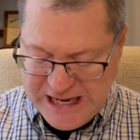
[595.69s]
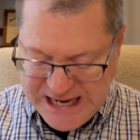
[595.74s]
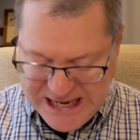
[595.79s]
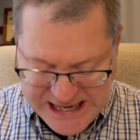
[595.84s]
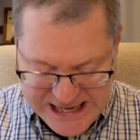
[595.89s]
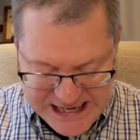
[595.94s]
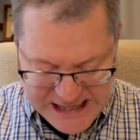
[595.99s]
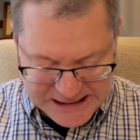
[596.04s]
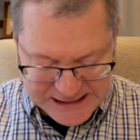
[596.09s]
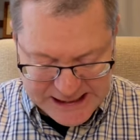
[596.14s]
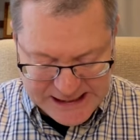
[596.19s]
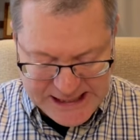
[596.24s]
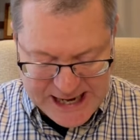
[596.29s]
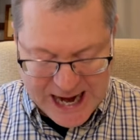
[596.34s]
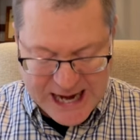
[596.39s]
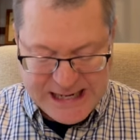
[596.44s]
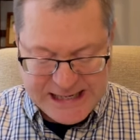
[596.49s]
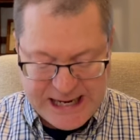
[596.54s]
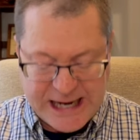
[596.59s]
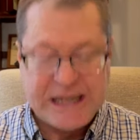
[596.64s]
healing,
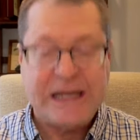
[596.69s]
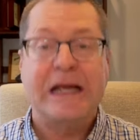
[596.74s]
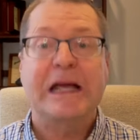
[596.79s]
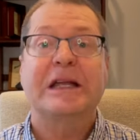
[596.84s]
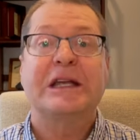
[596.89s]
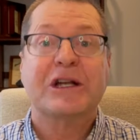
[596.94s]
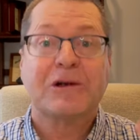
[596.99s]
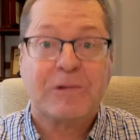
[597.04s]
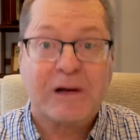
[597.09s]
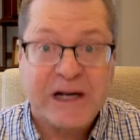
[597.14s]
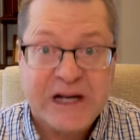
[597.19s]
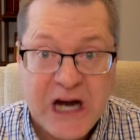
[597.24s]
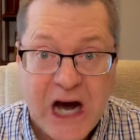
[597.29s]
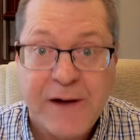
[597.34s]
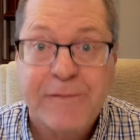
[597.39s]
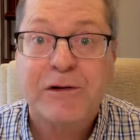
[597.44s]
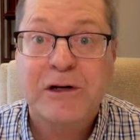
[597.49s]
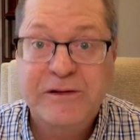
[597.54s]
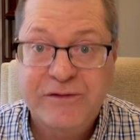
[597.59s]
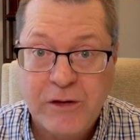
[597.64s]
and getting into
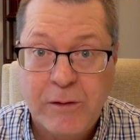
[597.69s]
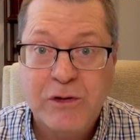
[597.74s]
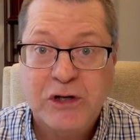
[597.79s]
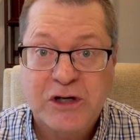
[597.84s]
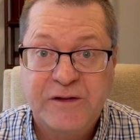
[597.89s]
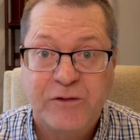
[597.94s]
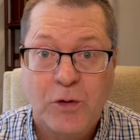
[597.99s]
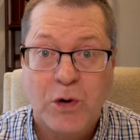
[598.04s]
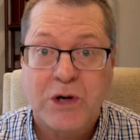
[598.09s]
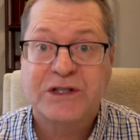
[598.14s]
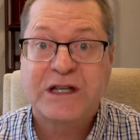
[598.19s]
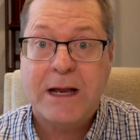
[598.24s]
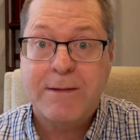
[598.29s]
recovery from your divorce,